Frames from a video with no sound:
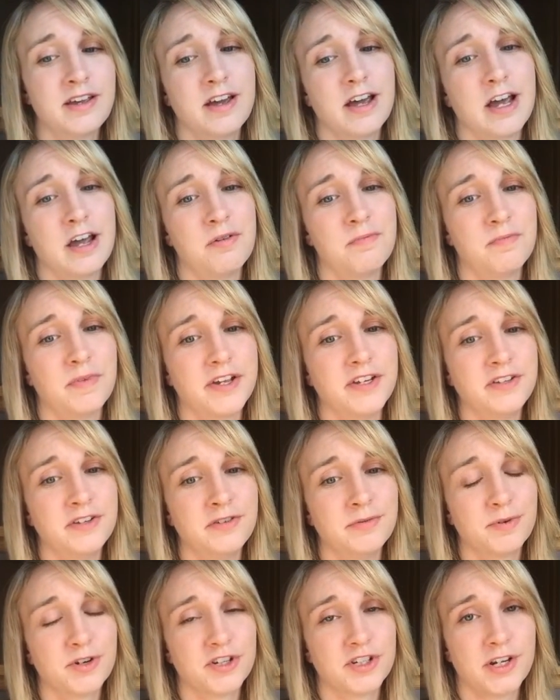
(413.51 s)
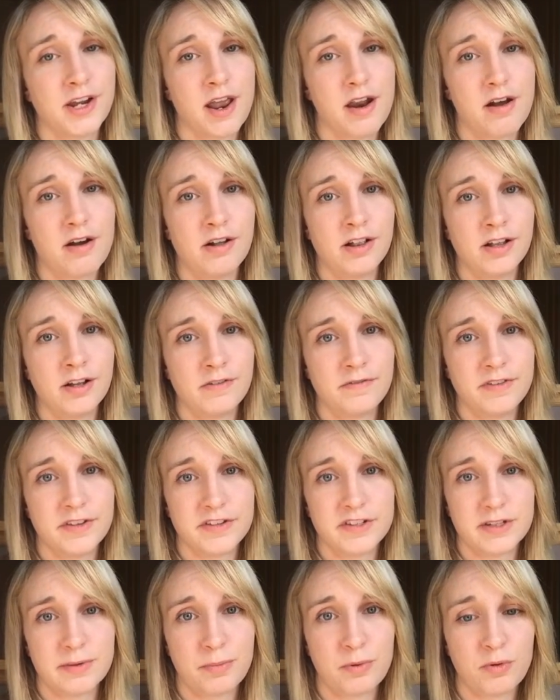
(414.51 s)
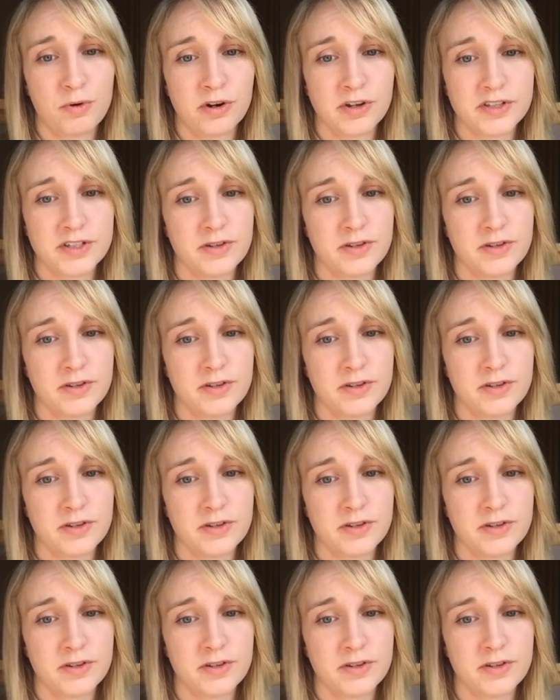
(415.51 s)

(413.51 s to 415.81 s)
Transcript: I do appreciate all of the support.